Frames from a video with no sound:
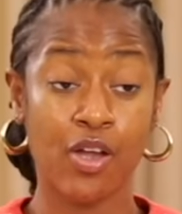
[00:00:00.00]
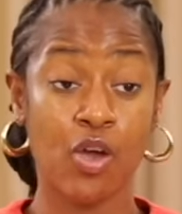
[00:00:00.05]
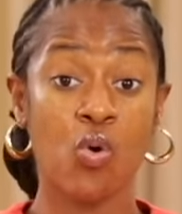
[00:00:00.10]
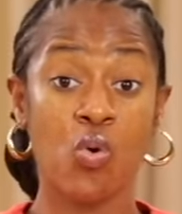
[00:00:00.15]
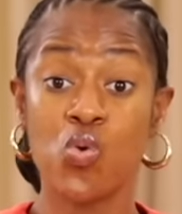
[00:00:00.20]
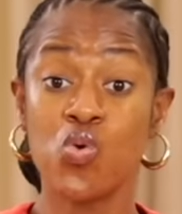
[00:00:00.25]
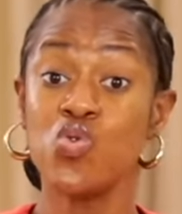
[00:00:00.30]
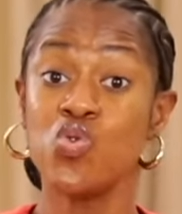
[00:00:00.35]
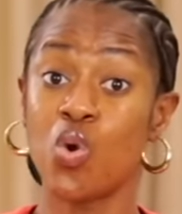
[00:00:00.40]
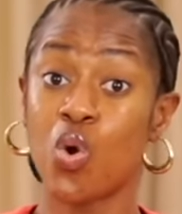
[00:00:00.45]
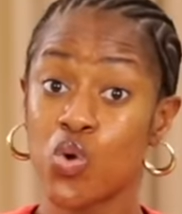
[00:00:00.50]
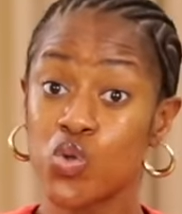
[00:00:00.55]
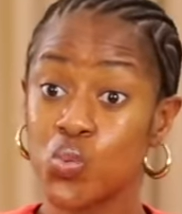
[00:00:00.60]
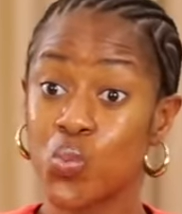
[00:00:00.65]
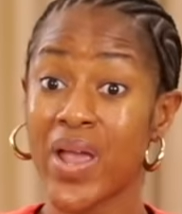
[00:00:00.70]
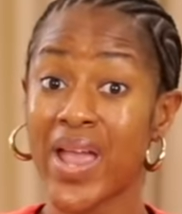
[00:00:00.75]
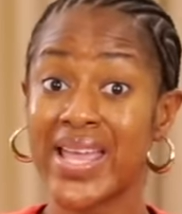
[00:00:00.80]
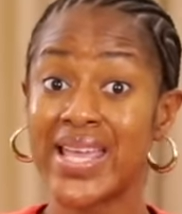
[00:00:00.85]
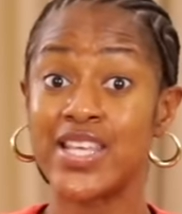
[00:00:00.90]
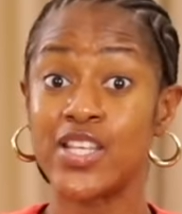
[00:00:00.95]
who knows
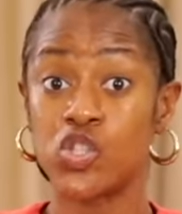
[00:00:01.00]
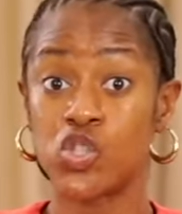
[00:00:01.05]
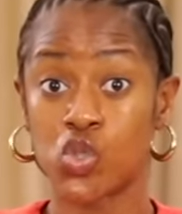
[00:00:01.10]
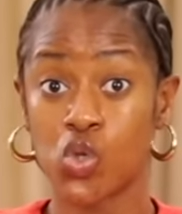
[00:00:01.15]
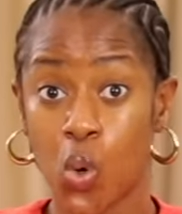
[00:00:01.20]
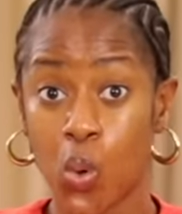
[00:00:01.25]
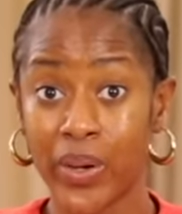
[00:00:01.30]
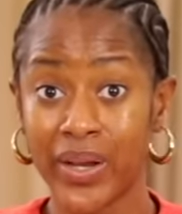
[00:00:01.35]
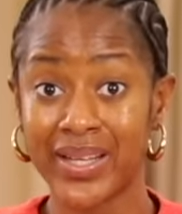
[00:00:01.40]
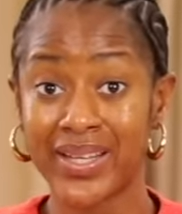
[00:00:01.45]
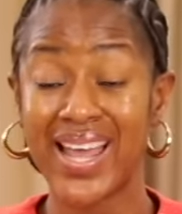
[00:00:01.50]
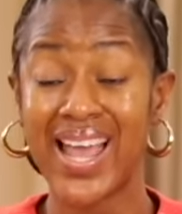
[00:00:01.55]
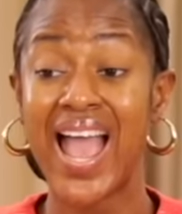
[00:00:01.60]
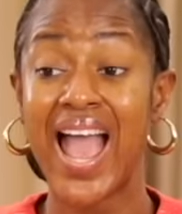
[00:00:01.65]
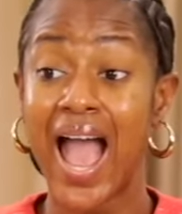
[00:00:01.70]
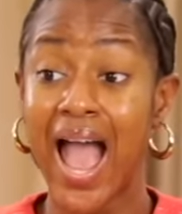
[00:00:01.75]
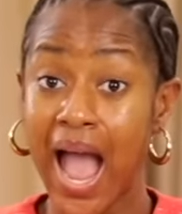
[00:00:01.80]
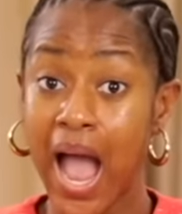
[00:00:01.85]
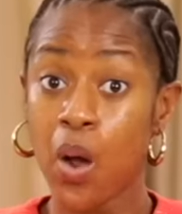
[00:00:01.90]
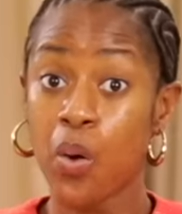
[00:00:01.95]
where he's going,
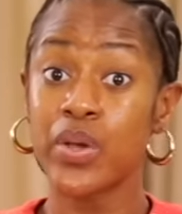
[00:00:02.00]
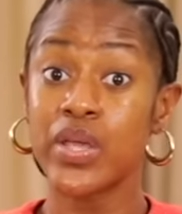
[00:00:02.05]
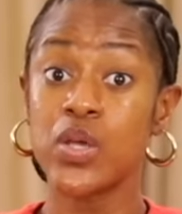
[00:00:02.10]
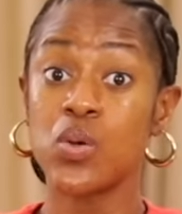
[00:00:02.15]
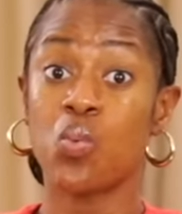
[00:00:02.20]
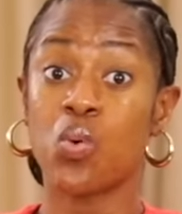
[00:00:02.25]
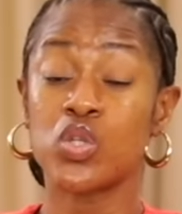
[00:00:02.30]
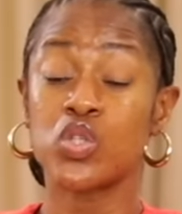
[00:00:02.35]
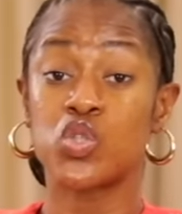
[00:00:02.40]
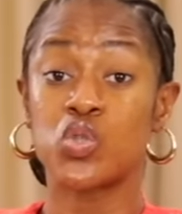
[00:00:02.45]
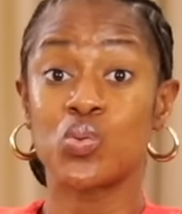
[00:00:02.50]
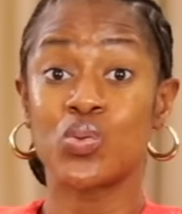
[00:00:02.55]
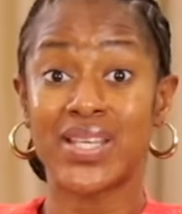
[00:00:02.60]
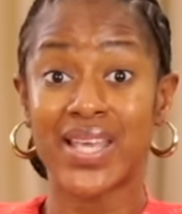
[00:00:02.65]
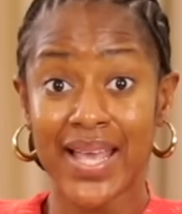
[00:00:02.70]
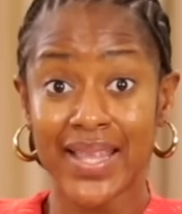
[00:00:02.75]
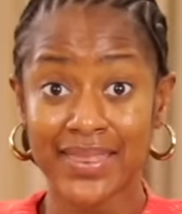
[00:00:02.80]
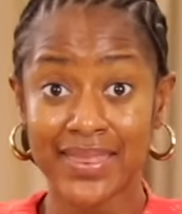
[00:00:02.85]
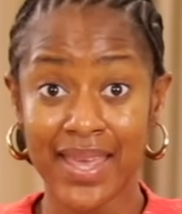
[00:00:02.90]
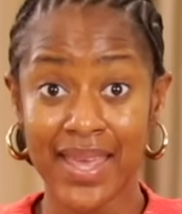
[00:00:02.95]
how he wants to
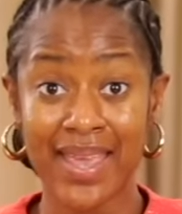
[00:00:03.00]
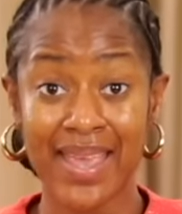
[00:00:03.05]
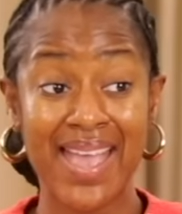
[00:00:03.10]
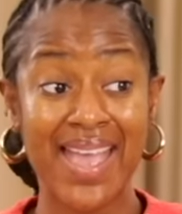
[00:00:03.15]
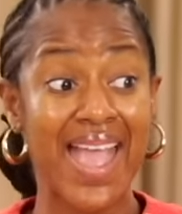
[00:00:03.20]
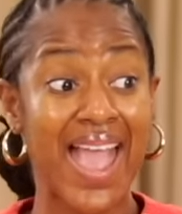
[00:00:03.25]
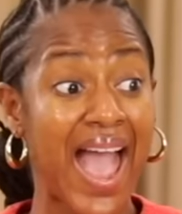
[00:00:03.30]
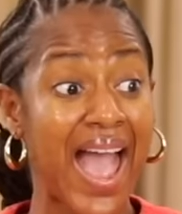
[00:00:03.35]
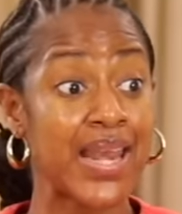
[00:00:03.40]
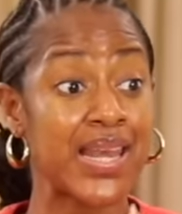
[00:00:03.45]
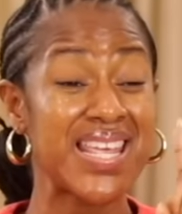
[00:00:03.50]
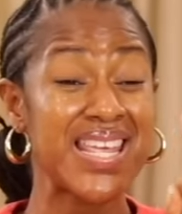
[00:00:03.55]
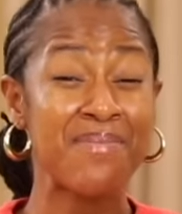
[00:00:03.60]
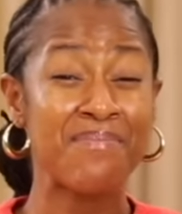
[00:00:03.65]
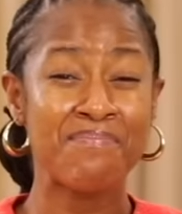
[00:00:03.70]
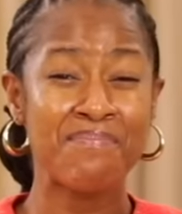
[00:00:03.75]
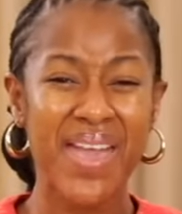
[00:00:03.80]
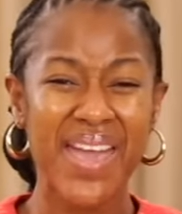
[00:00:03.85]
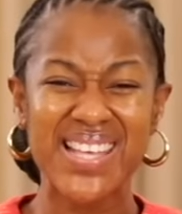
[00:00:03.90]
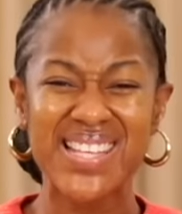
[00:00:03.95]
get there, and he
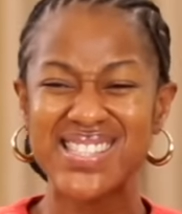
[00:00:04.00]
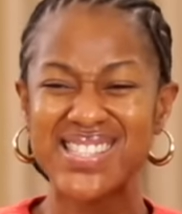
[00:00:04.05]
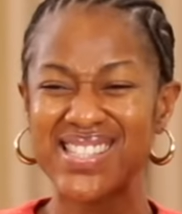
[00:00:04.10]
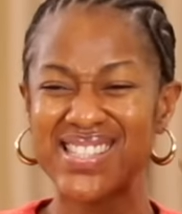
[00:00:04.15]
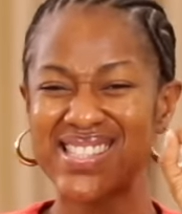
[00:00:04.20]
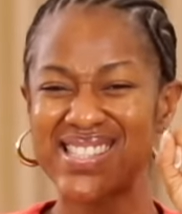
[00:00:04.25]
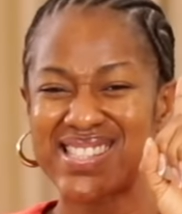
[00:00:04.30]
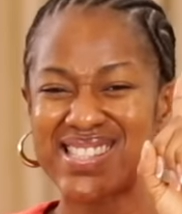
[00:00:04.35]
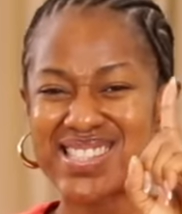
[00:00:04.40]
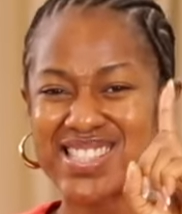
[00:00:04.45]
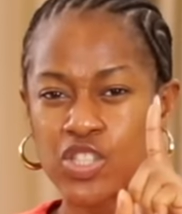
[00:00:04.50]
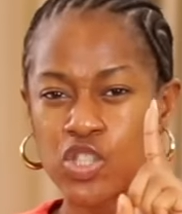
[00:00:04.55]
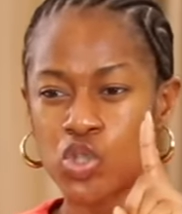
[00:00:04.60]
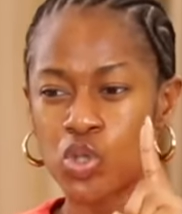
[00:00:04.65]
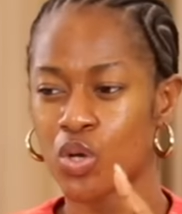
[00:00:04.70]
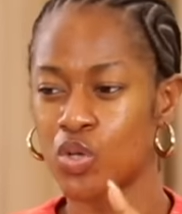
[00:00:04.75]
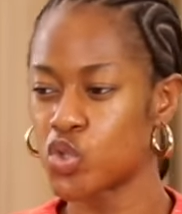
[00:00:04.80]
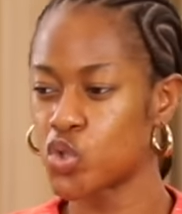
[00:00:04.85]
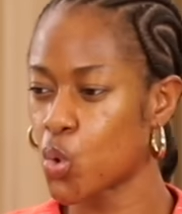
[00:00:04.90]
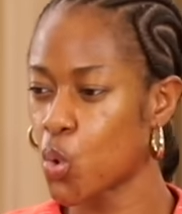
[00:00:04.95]
makes the
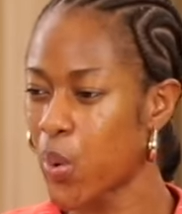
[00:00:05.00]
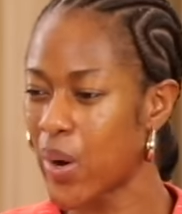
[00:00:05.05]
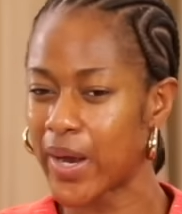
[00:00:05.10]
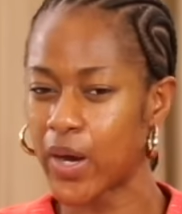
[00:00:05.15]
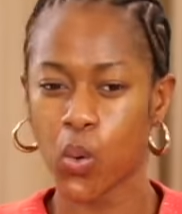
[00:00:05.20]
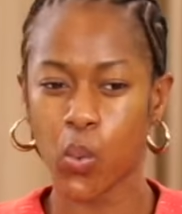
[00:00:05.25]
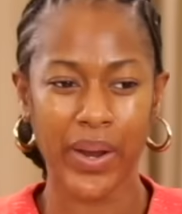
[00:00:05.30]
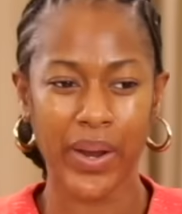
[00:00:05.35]
decisions quick.